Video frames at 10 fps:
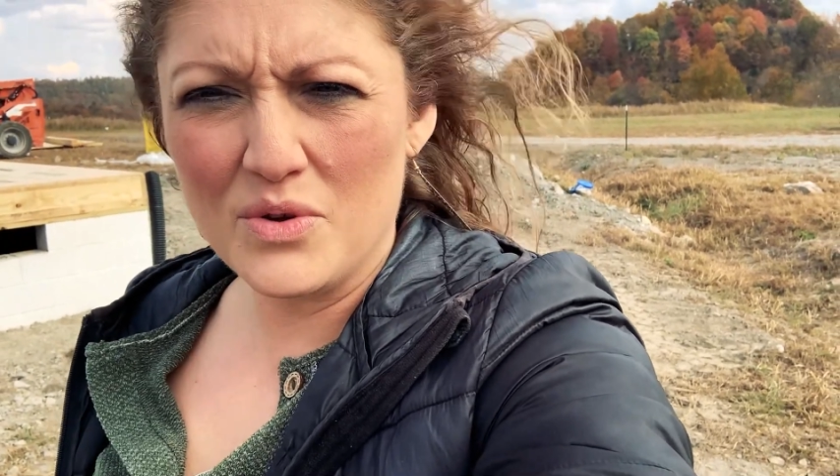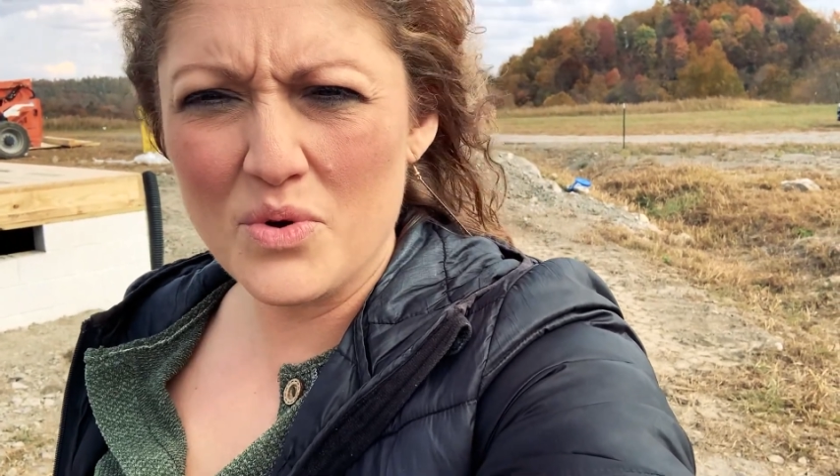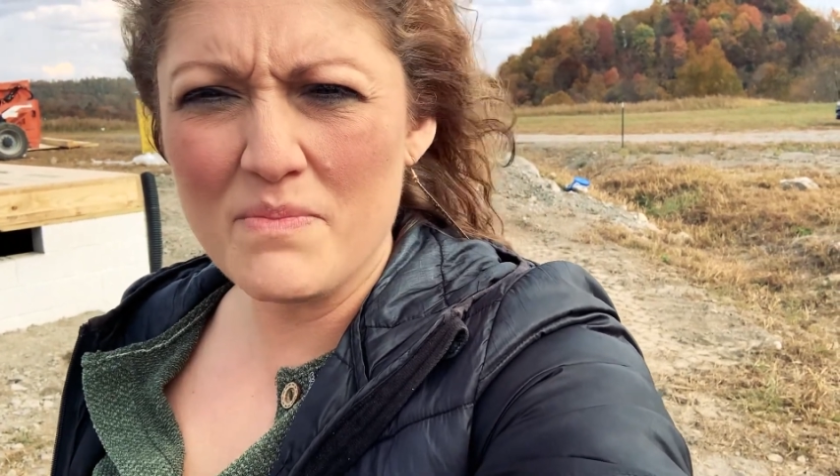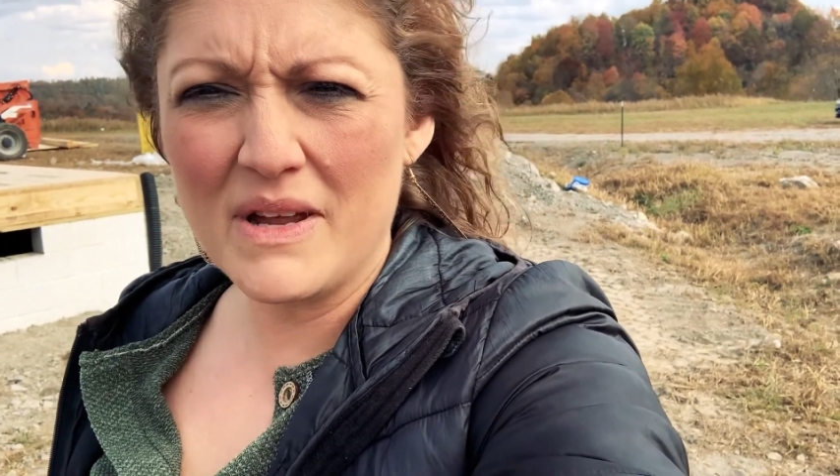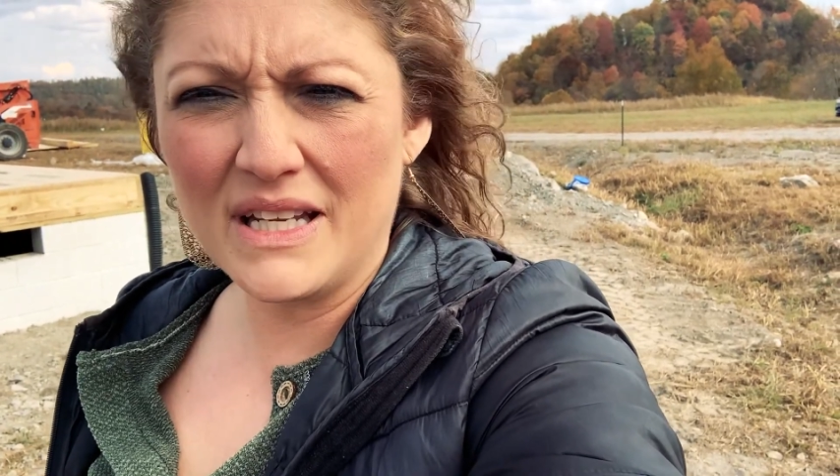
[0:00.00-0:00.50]

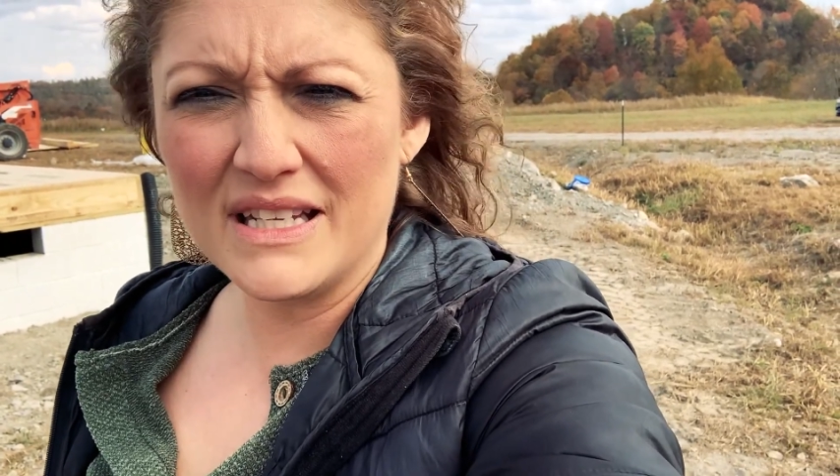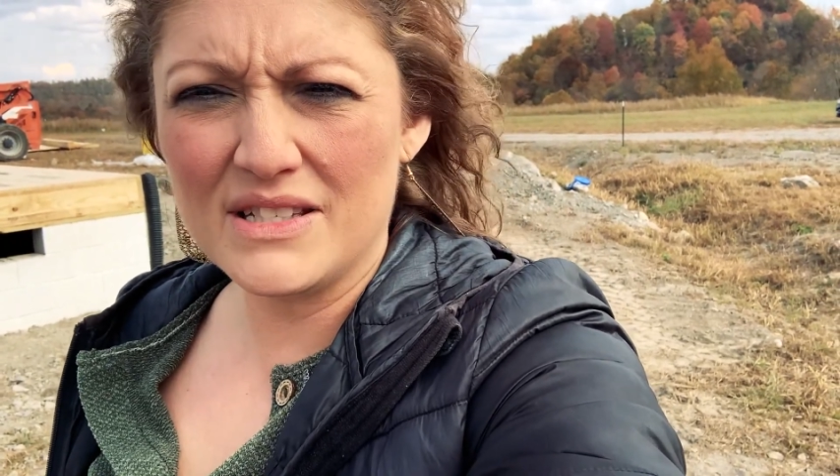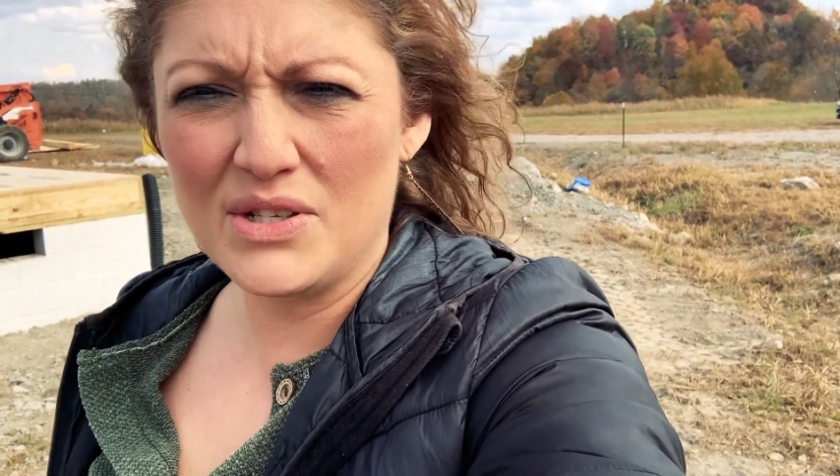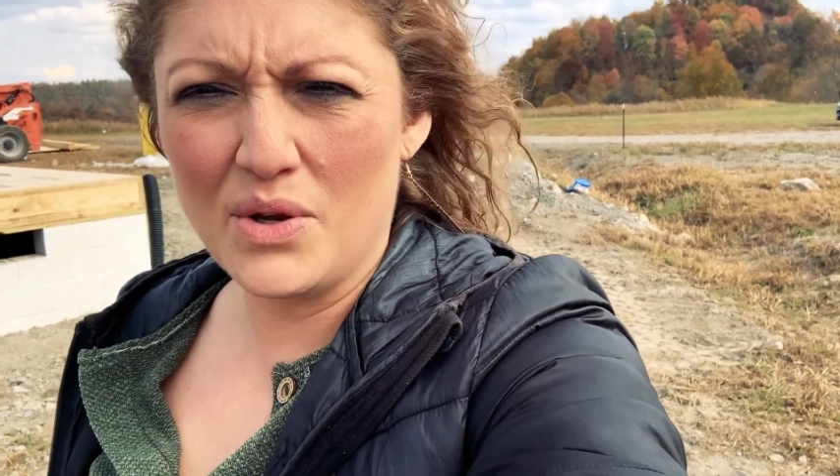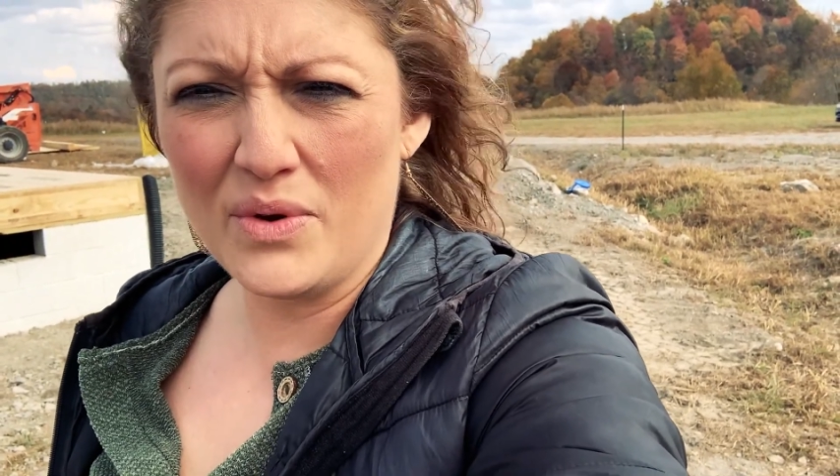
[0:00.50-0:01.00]
your money
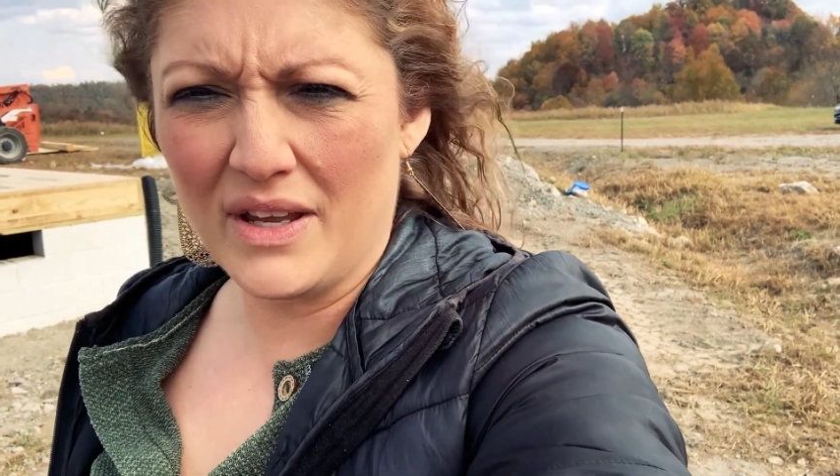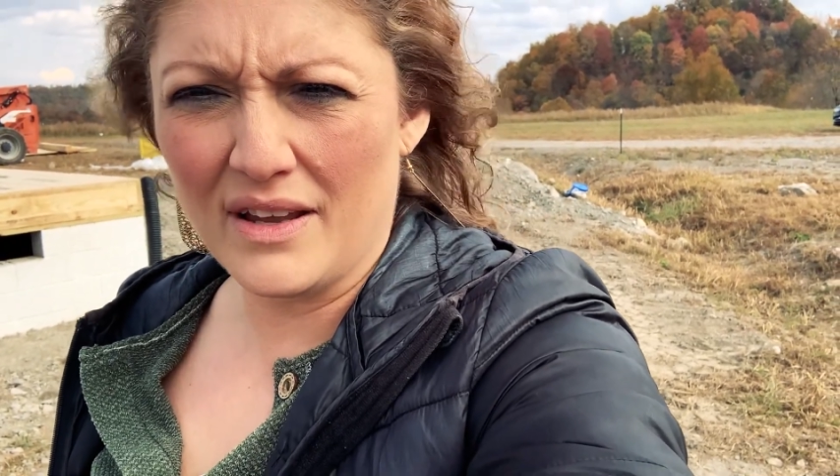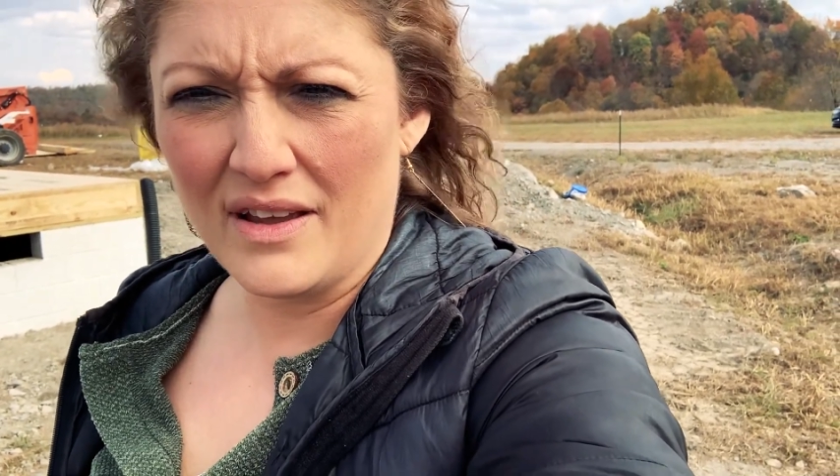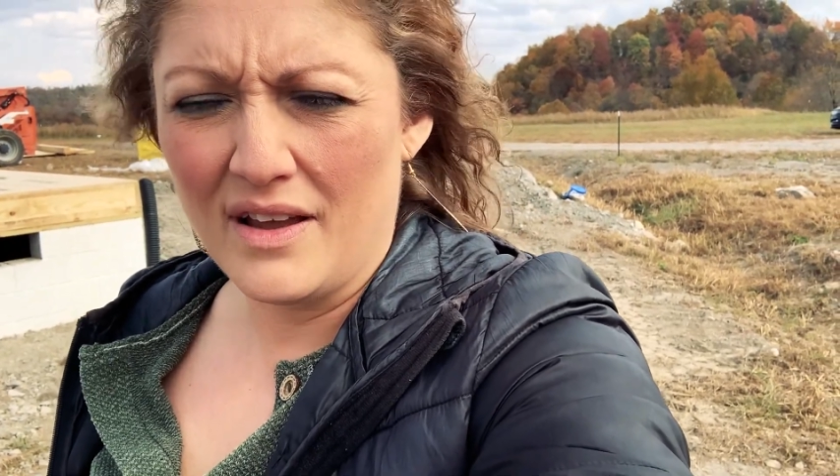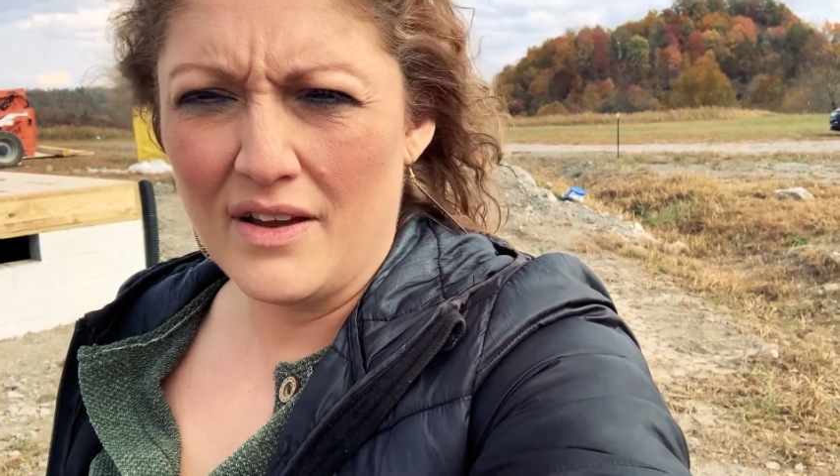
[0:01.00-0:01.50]
is doing
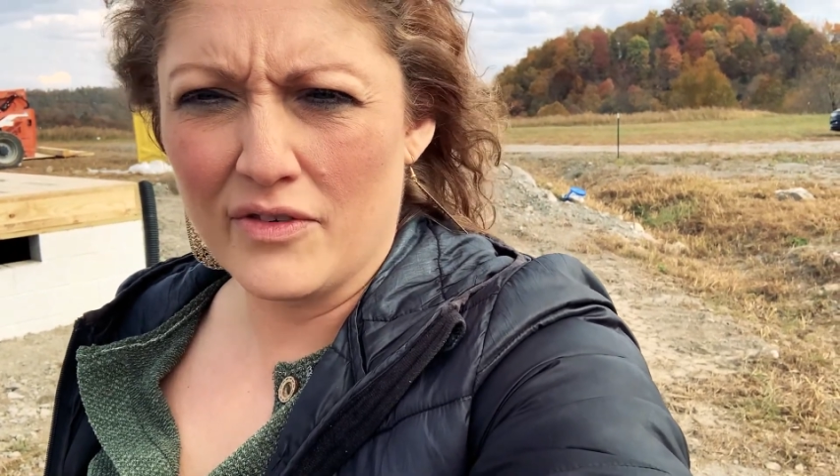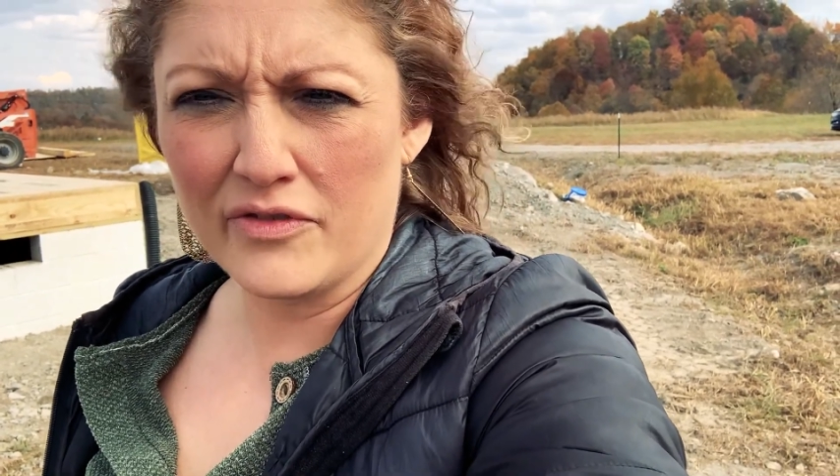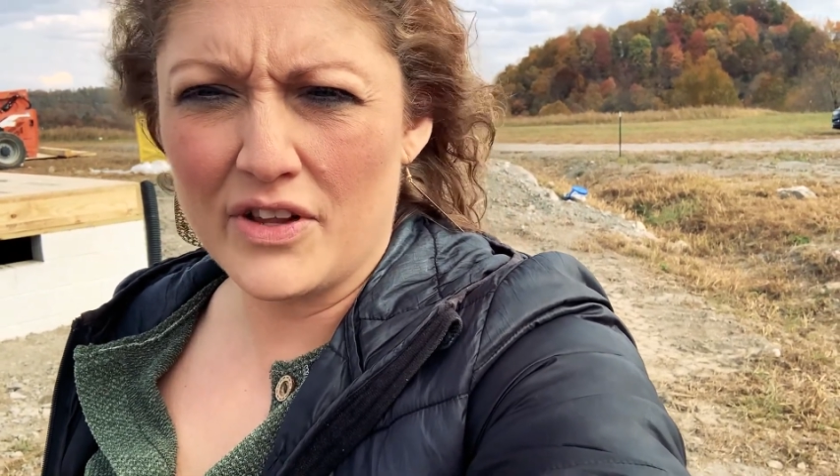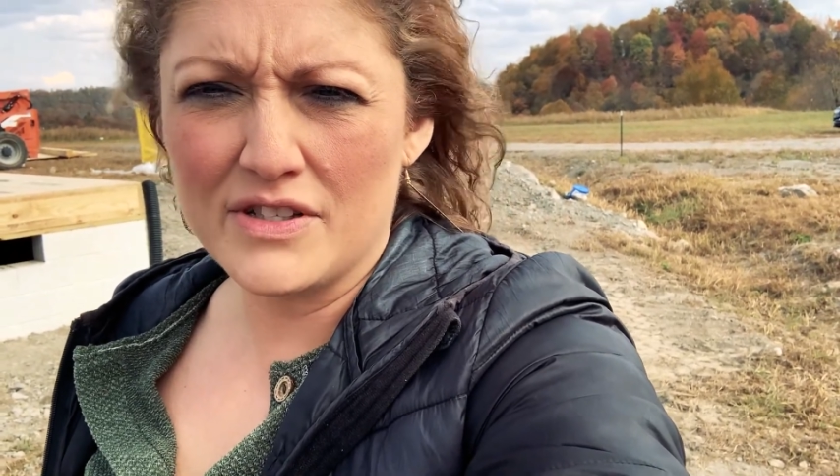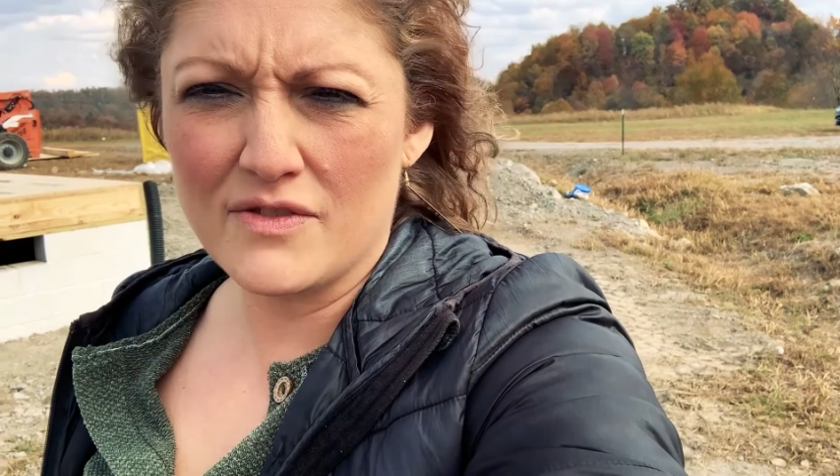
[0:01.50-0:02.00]
for
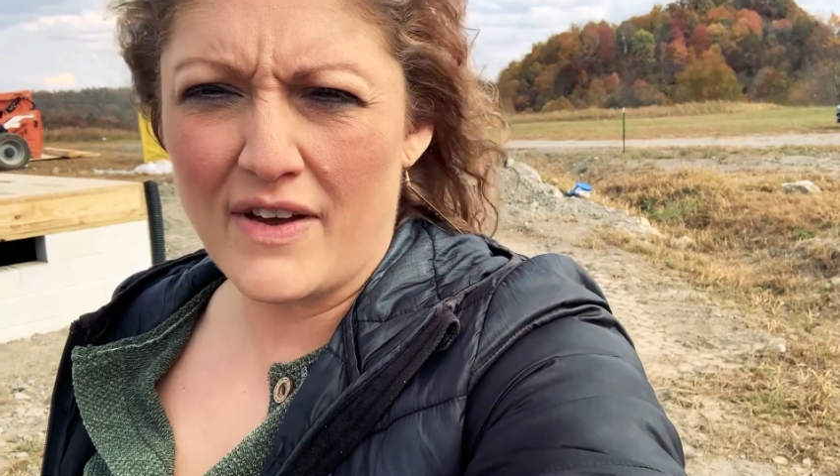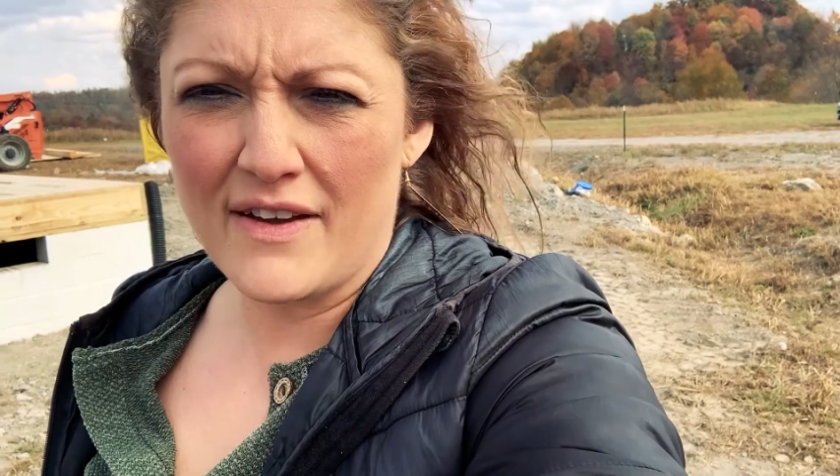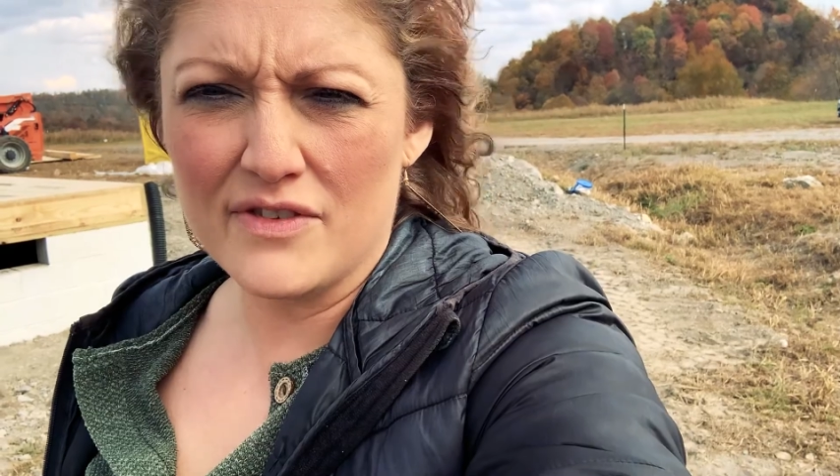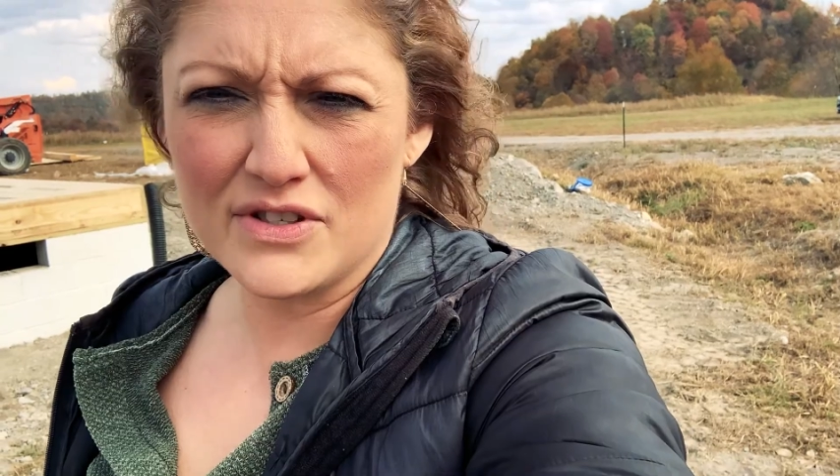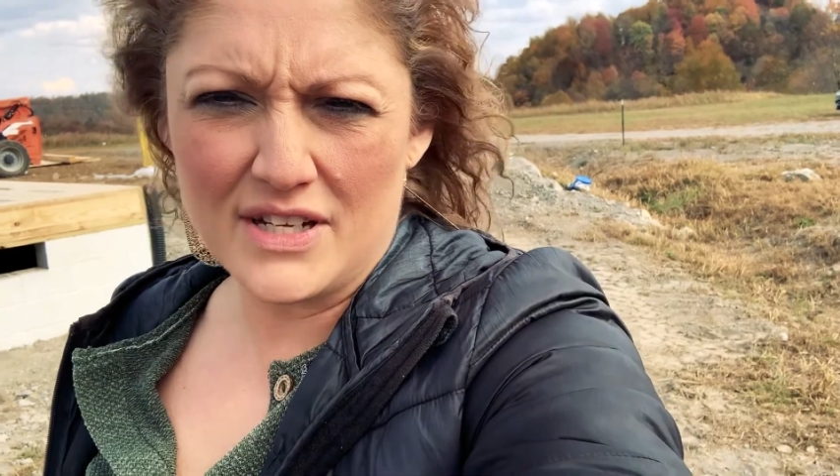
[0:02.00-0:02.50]
flood
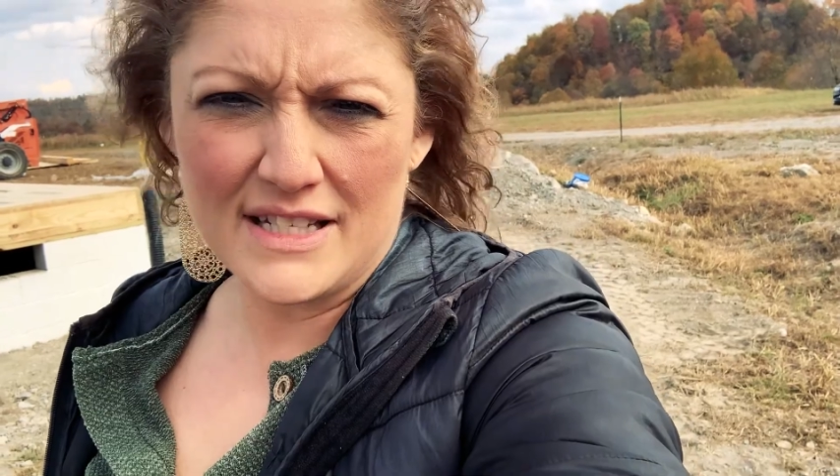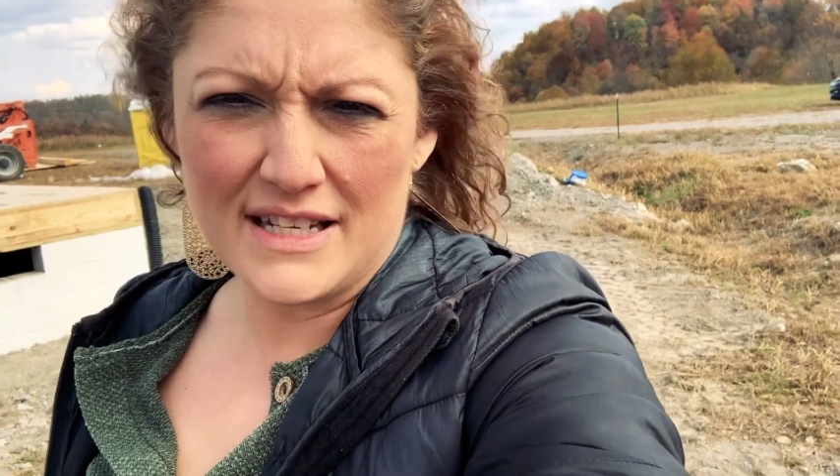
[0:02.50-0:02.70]
survivors in East